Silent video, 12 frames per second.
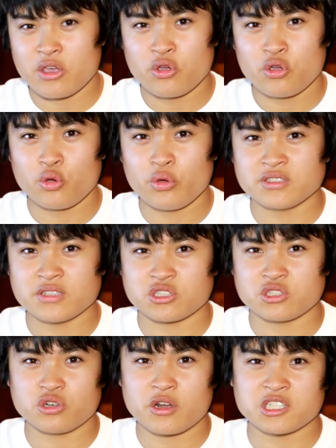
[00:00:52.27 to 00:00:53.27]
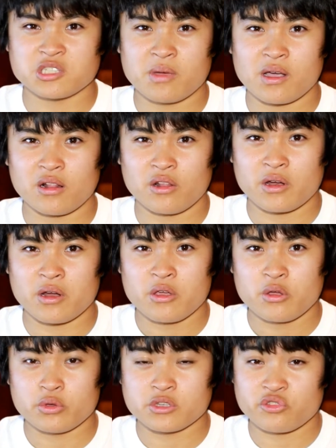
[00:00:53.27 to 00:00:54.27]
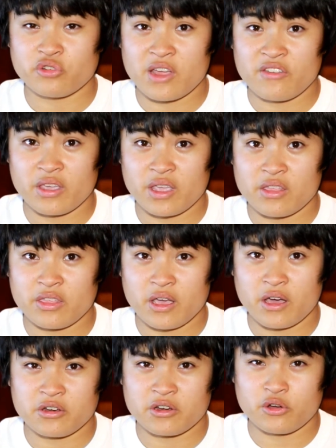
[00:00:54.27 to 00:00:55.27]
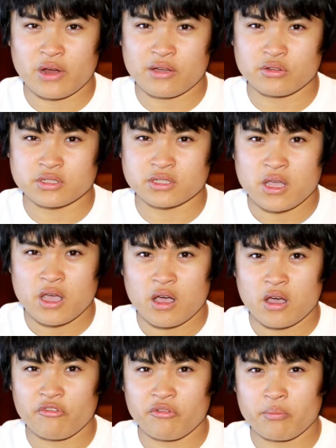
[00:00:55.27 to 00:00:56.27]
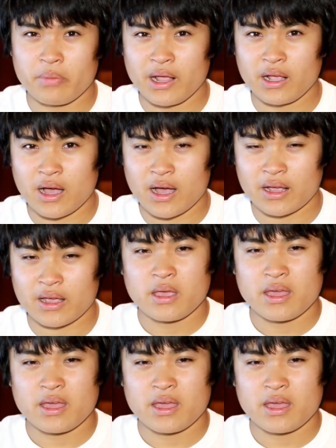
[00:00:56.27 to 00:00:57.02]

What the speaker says: who is this drug smuggler who is thriving in the undergrounds of Bangkok.